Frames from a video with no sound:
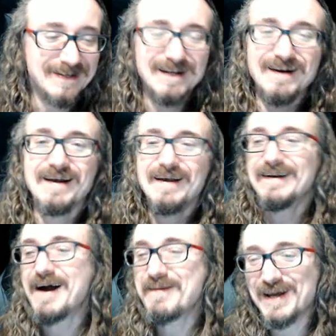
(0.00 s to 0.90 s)
now,
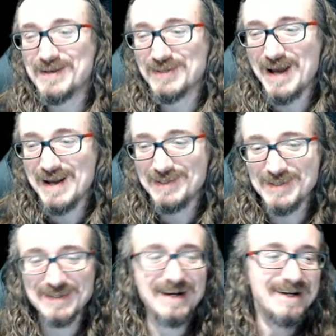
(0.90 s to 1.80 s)
now, I'm not a
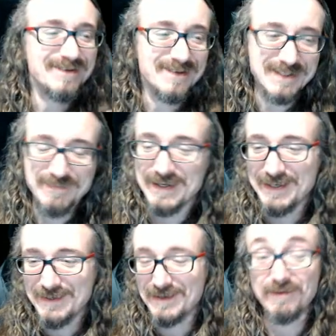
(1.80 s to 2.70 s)
scientist. I don't know
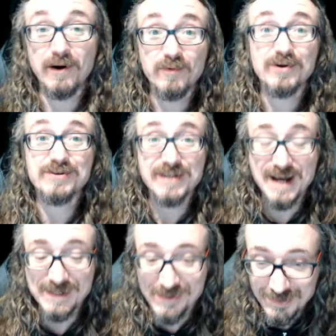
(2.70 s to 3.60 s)
somebody, a, a real
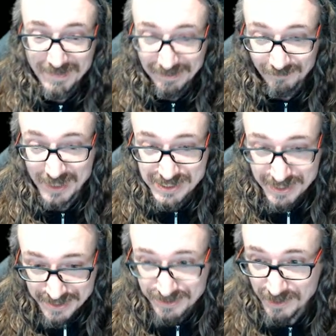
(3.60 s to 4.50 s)
scientist might watch
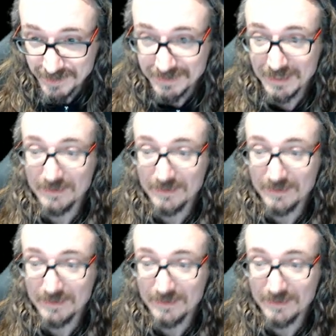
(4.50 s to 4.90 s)
that show and think